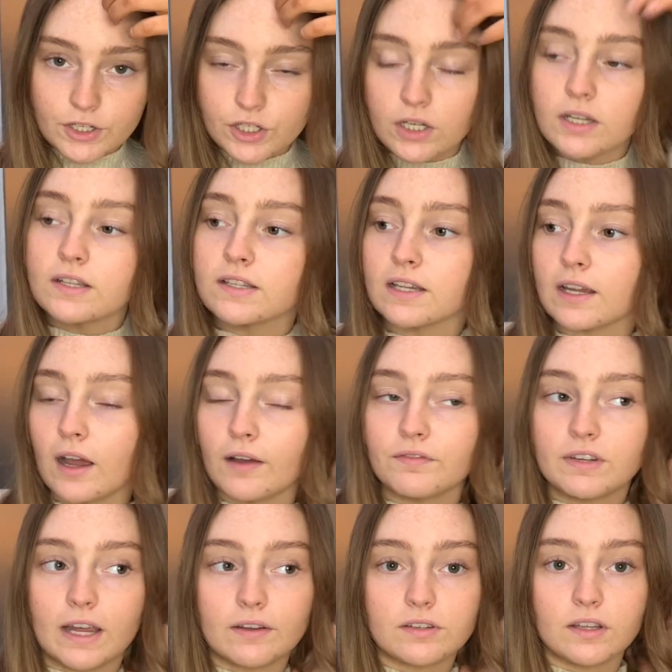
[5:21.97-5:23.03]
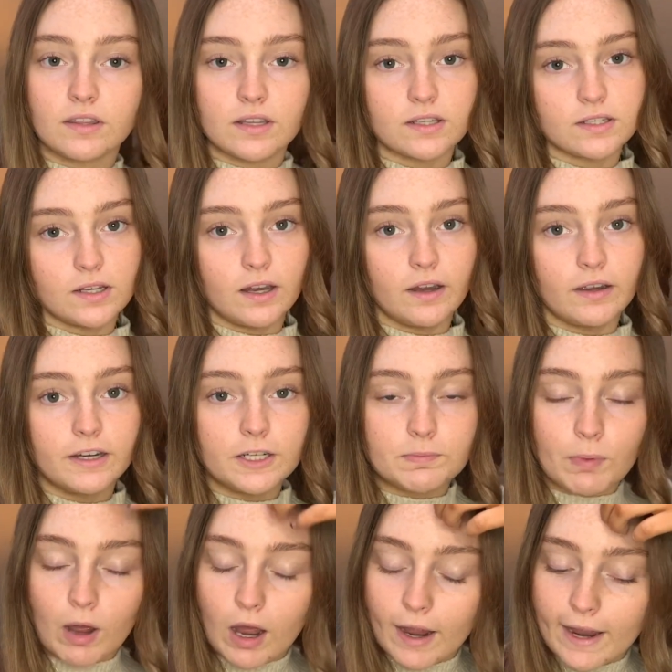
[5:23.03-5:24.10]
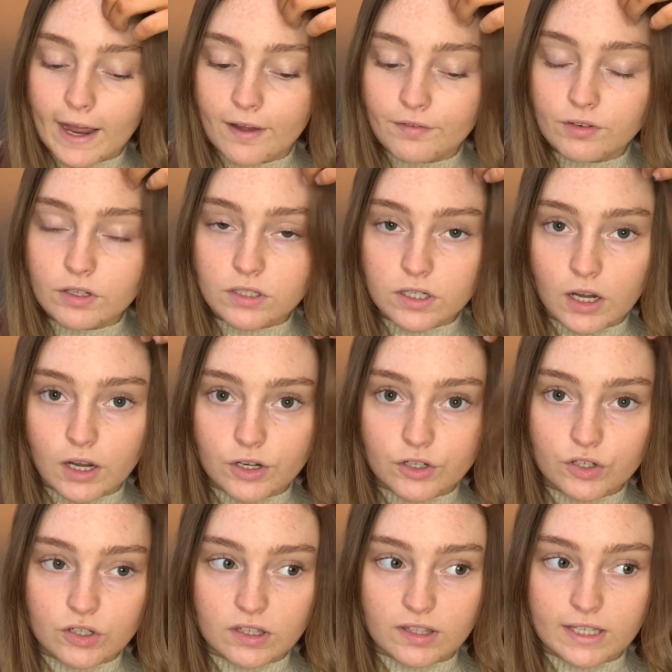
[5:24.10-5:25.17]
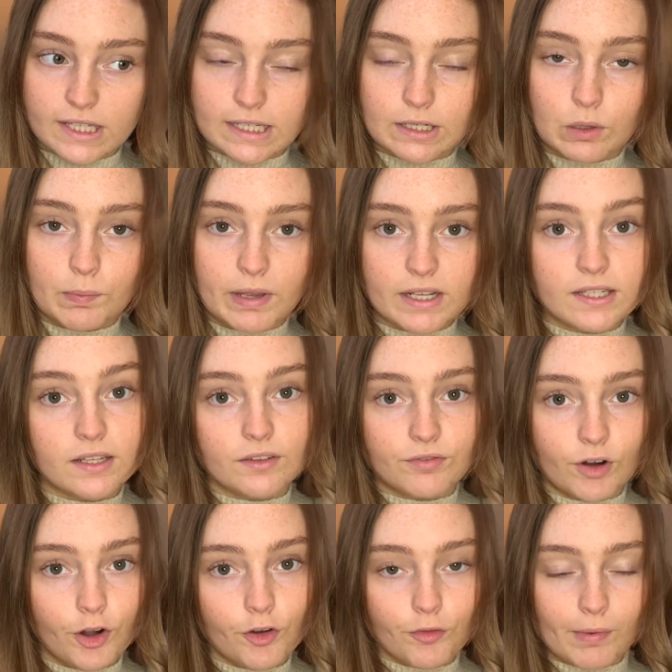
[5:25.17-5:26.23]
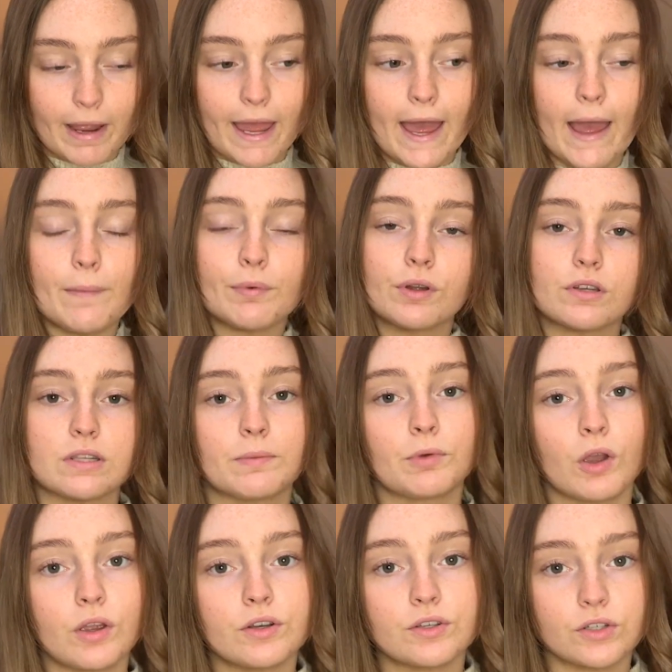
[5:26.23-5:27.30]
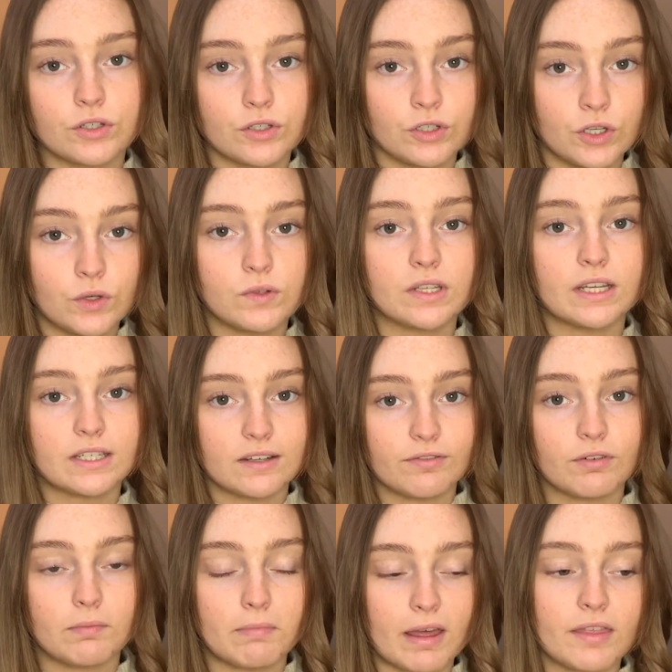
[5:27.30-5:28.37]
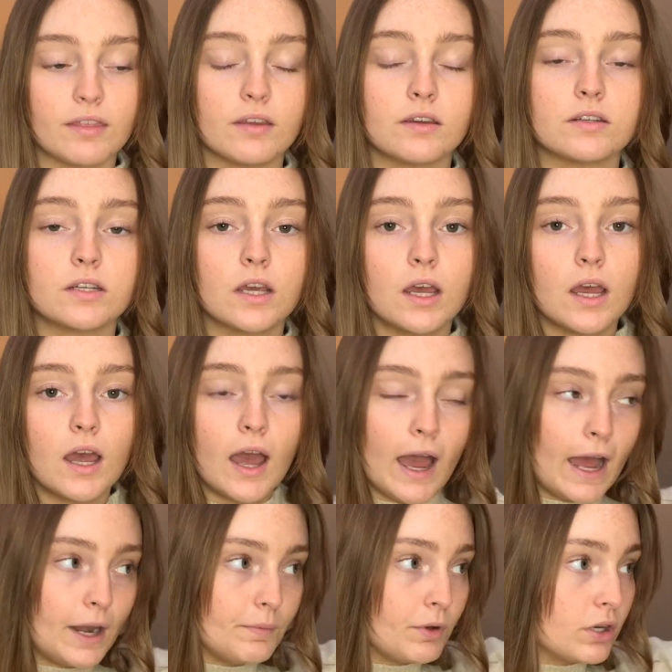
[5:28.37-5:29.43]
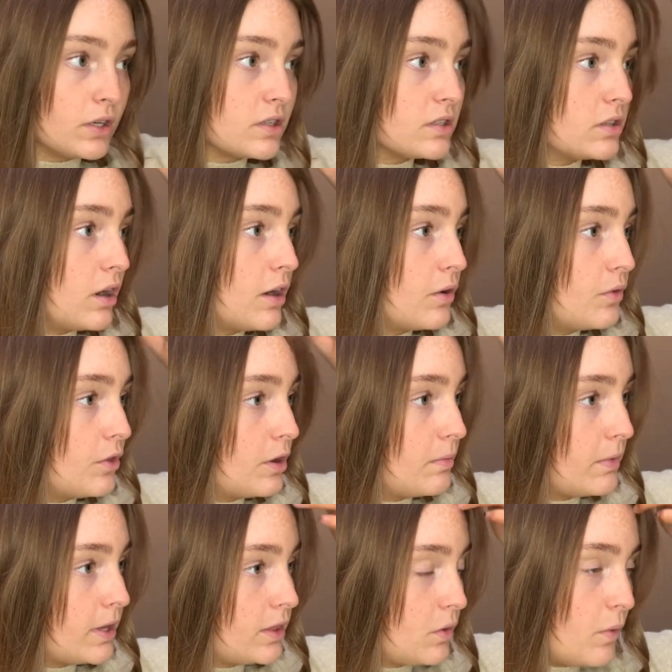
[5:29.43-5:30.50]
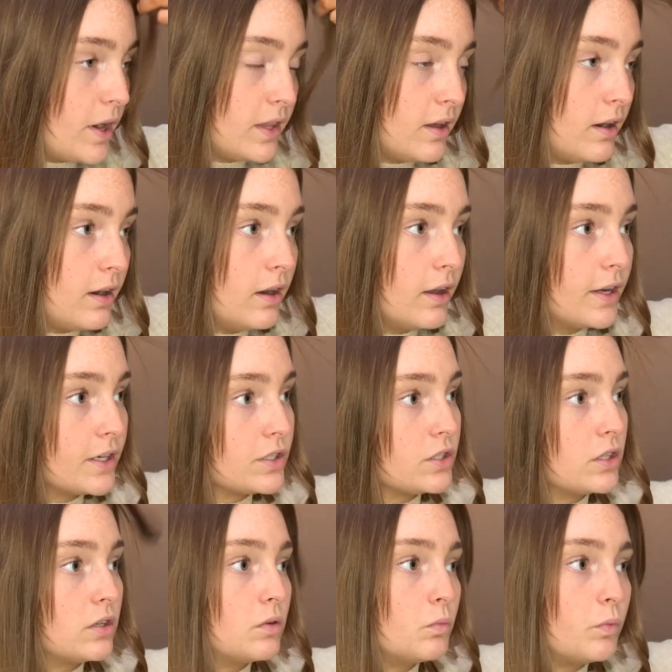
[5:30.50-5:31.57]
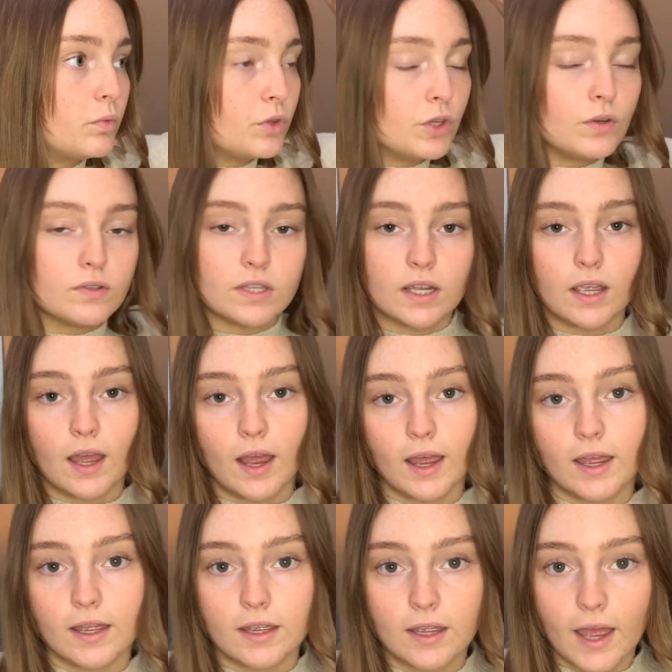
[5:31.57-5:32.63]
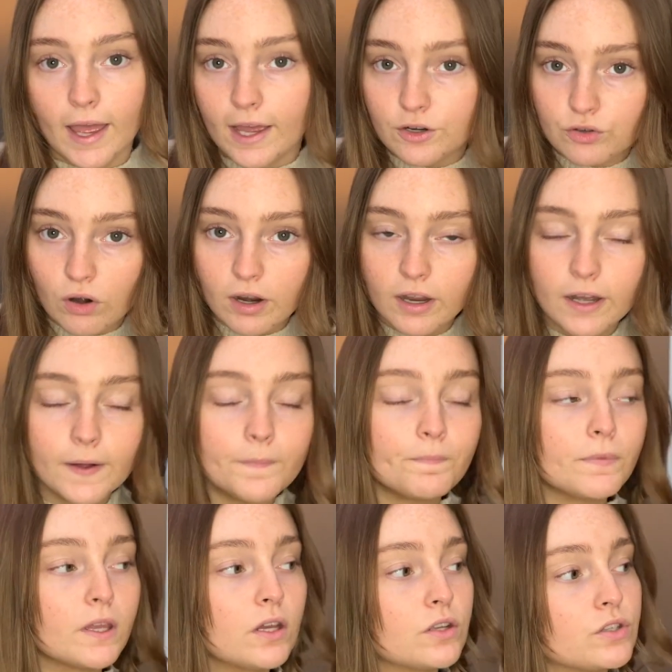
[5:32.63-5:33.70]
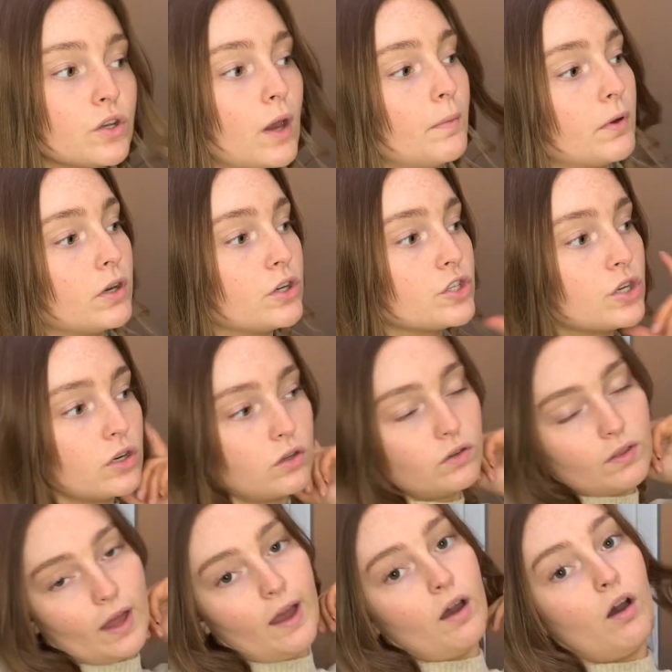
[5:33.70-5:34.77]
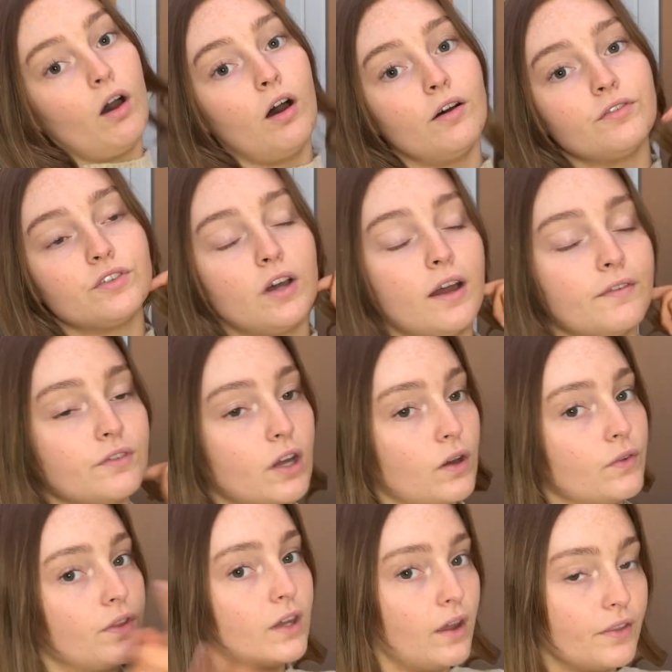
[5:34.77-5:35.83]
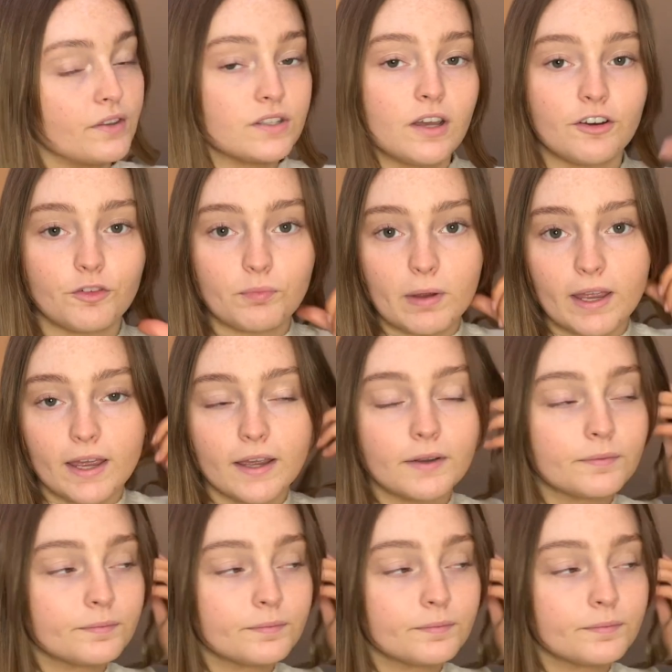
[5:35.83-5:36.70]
you can see, I've now done this side, but I haven't touched these little bits at the front of my hair because I'm going to use a different method, and I'm going to style them in the way that I like to, using a hairdryer. So I'm going to show you that after I've curled the other side of my hair.